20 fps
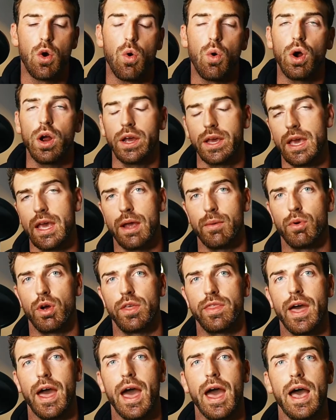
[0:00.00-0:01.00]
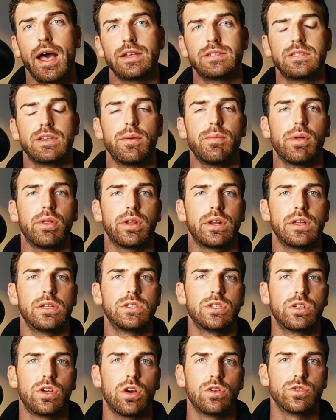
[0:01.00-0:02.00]
or a camera that has the ability
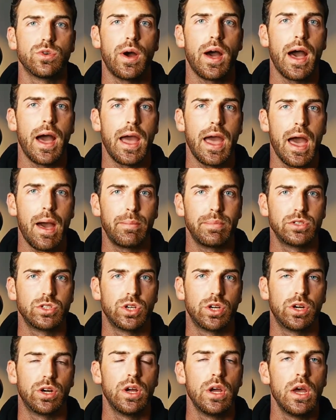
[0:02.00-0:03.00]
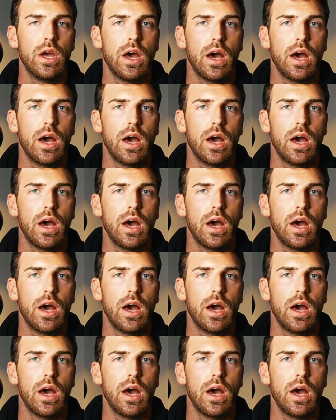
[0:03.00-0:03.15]
to go to a high aperture.